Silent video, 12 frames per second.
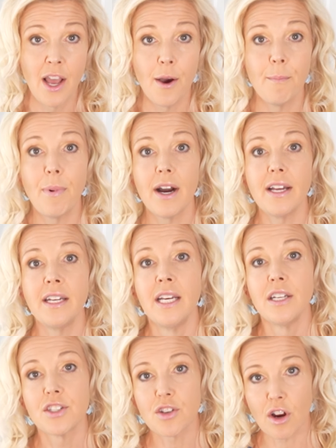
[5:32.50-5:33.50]
but
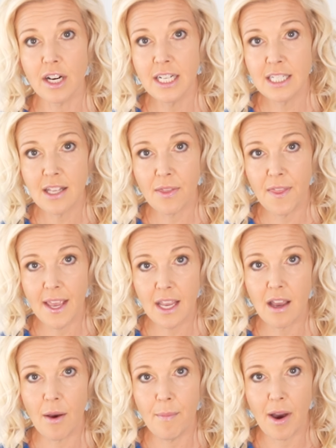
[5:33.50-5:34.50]
starting to
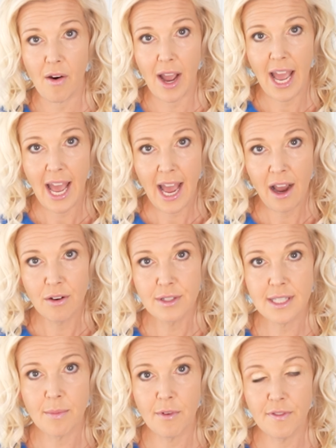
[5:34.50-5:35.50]
think about how
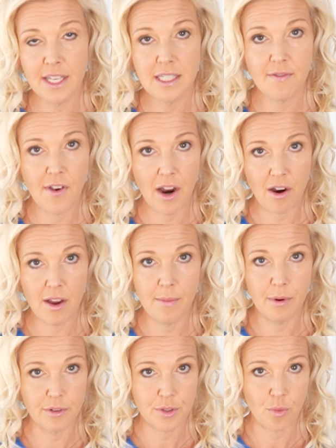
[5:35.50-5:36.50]
some of these
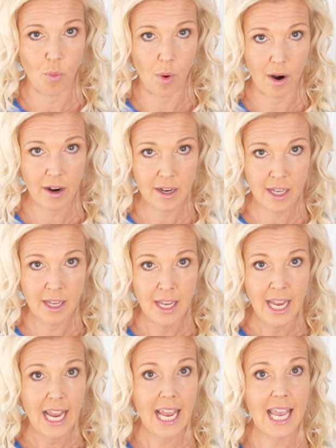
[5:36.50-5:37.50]
variables work
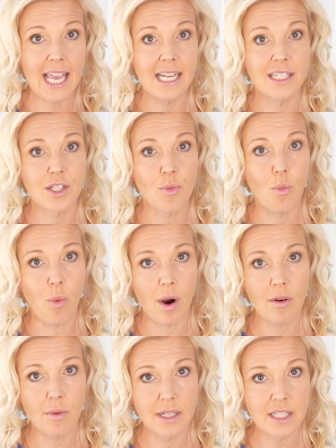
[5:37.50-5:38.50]
and
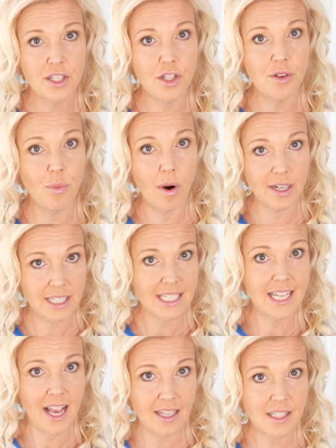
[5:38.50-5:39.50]
what ones you want to
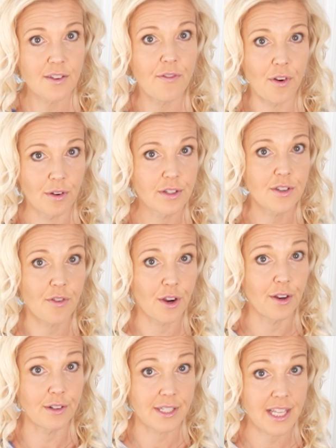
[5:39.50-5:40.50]
test first for
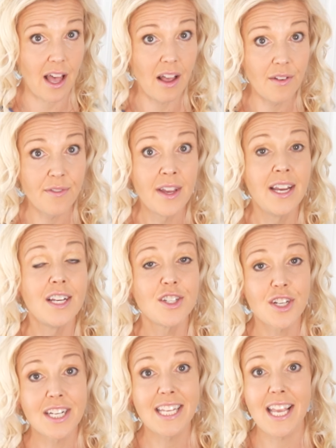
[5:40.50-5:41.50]
yourself
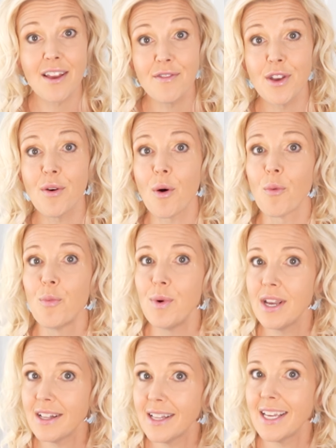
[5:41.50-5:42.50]
should give you a
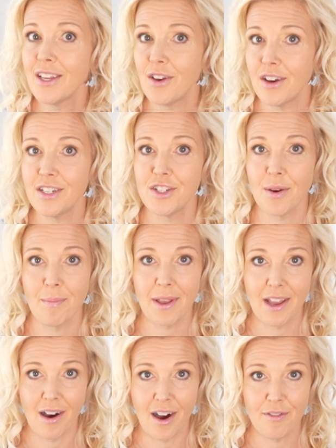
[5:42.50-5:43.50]
really good
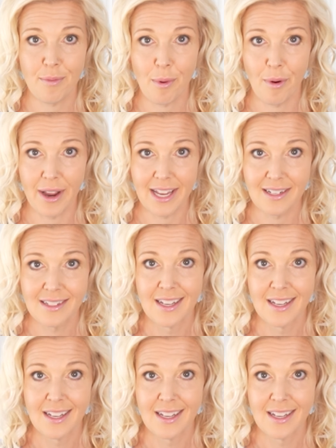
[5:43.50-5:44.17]
jumping off point.